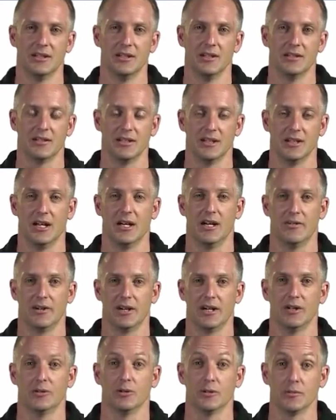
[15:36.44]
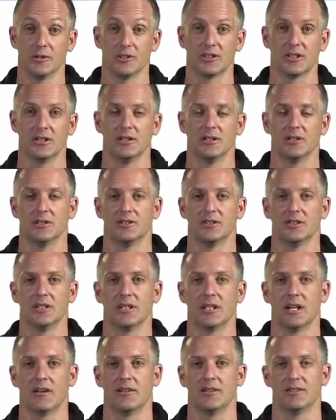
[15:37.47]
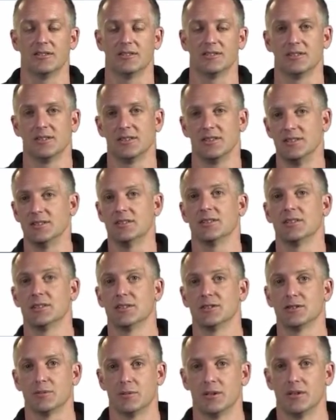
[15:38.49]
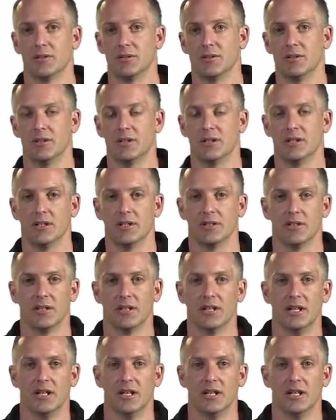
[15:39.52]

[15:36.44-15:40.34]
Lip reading: the larvae or mosquitoes that carry this disease, and then it's spread through the island.